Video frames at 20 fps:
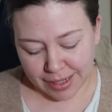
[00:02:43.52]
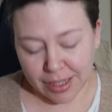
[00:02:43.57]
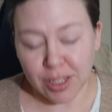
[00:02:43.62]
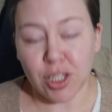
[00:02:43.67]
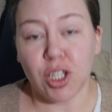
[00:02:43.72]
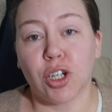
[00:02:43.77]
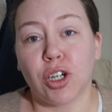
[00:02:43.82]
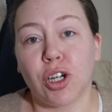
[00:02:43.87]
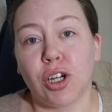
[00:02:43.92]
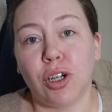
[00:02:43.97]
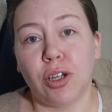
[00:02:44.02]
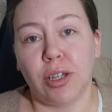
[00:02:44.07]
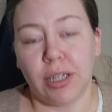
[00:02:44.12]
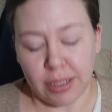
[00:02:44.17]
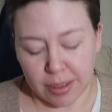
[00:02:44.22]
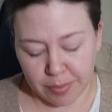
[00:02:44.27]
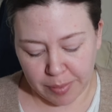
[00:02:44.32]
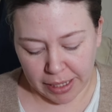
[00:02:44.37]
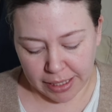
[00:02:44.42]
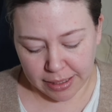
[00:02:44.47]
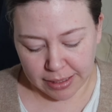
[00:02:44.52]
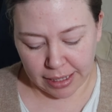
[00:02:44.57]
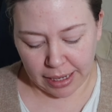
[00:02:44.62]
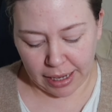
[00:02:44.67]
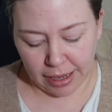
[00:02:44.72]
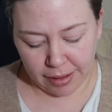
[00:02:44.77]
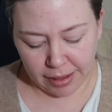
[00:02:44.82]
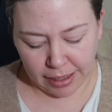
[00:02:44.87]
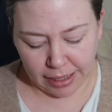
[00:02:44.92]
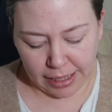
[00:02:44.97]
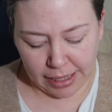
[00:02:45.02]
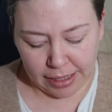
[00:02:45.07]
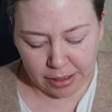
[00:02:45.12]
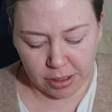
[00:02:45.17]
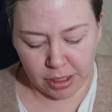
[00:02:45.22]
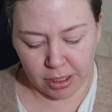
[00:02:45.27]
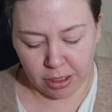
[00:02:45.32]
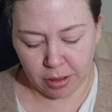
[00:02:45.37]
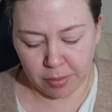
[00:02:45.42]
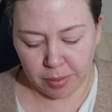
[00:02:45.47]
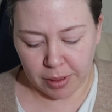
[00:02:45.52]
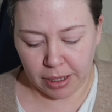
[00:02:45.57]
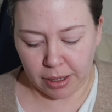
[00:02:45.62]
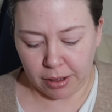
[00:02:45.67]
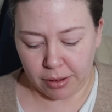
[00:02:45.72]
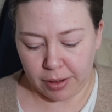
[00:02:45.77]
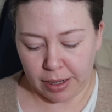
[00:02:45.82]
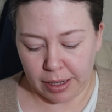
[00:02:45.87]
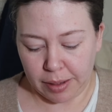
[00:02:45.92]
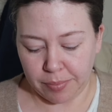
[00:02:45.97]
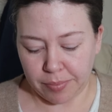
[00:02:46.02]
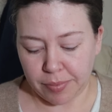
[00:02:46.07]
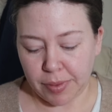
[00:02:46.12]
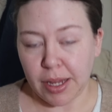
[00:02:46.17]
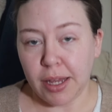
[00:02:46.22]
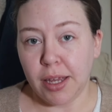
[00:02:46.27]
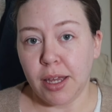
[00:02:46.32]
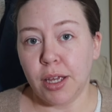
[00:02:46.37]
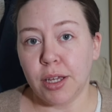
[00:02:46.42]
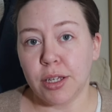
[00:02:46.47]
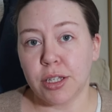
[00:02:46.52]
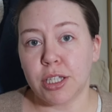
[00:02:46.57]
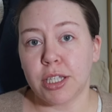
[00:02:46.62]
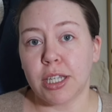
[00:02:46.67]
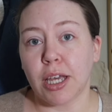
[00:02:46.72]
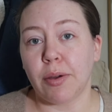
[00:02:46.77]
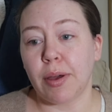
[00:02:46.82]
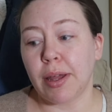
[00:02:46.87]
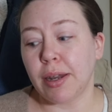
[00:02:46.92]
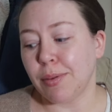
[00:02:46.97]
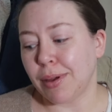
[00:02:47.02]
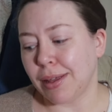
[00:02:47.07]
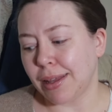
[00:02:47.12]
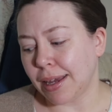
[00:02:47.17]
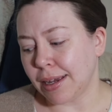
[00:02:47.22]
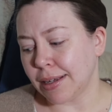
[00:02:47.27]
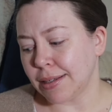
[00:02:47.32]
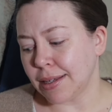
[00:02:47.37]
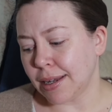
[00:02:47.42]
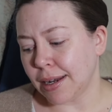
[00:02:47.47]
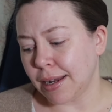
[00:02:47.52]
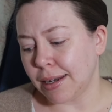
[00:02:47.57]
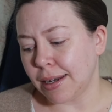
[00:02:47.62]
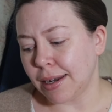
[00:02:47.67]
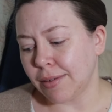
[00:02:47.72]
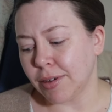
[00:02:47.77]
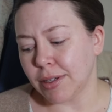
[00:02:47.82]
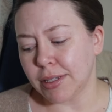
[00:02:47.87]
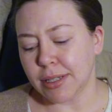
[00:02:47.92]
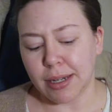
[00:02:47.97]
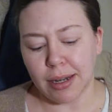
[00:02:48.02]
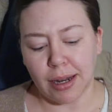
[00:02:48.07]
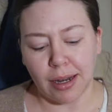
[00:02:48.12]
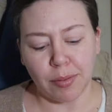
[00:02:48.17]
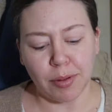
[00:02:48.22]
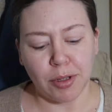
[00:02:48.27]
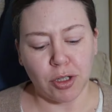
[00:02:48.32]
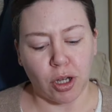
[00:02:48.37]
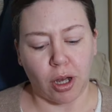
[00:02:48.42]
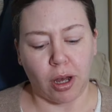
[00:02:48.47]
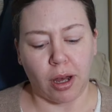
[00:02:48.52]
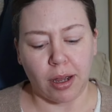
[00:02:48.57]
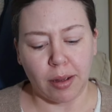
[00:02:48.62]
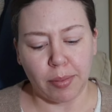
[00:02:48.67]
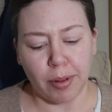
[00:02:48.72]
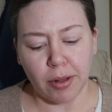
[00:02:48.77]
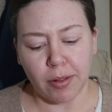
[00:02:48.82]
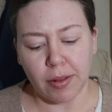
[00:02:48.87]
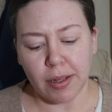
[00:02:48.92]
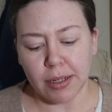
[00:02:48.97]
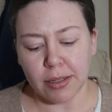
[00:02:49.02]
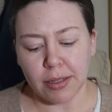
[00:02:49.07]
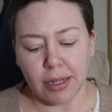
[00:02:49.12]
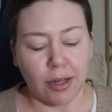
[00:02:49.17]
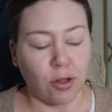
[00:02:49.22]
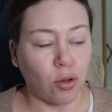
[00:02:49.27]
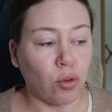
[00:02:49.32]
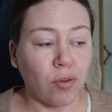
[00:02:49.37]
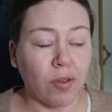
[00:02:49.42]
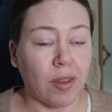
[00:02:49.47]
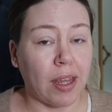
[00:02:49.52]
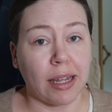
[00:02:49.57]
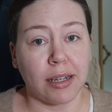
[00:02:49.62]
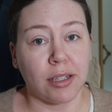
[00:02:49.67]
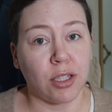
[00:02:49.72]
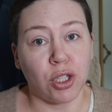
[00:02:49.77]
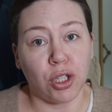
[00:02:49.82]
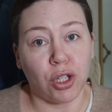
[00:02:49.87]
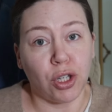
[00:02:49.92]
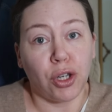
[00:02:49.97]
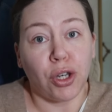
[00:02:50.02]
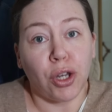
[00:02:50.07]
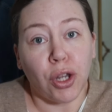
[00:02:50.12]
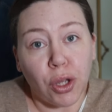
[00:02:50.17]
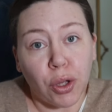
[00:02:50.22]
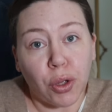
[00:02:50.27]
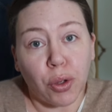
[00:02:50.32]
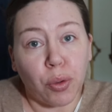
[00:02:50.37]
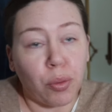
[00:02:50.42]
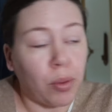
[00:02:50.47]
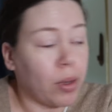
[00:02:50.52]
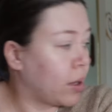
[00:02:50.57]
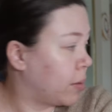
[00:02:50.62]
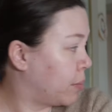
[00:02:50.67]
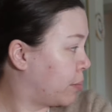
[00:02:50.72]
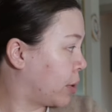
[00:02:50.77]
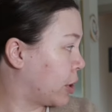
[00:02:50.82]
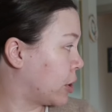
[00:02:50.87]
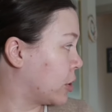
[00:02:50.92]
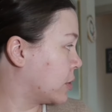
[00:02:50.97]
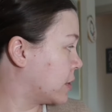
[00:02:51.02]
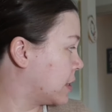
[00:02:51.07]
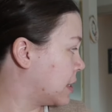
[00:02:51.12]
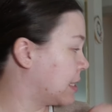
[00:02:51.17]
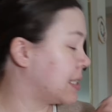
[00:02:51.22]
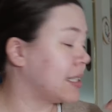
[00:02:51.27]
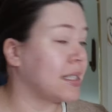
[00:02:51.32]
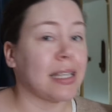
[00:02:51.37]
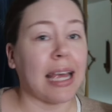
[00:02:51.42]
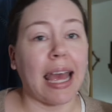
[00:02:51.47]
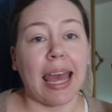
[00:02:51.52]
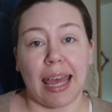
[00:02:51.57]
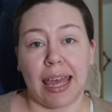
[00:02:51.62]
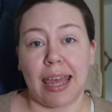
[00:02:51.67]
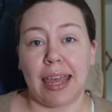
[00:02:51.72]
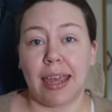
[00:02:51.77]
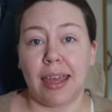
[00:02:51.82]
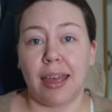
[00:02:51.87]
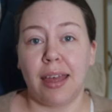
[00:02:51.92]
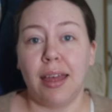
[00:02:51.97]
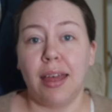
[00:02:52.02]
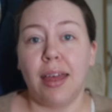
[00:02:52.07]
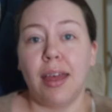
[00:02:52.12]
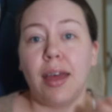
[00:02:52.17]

because your girl is pasty. How the hell do you open it? Oh, okay. So anyway, like I said, I've never seen anyone talk about this. I don't think it's new per se,